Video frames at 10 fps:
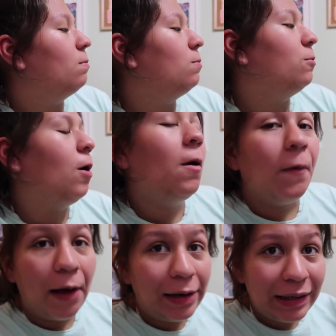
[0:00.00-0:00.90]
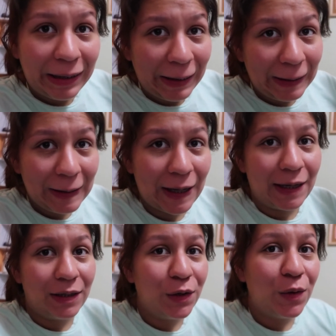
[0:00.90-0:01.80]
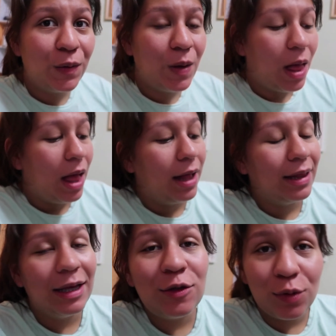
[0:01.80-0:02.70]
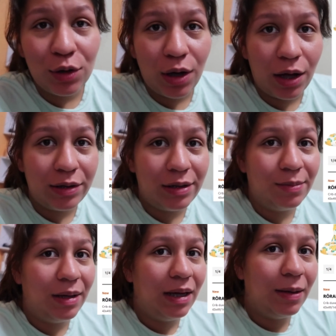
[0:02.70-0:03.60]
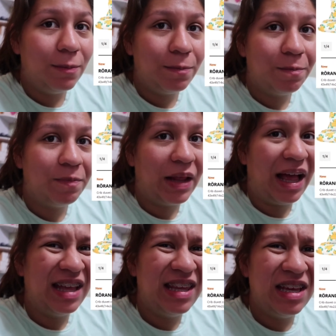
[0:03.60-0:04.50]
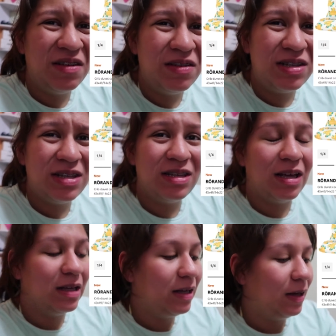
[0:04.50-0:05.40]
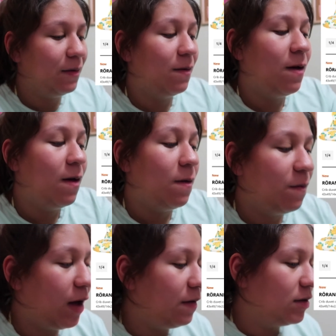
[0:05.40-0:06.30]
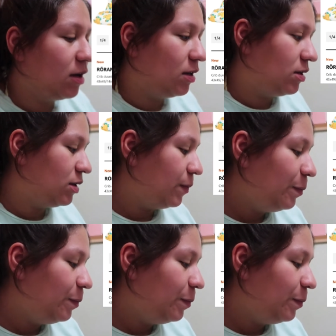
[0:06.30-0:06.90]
Raw Randy, I don't know. This one costed me, I think it was $5.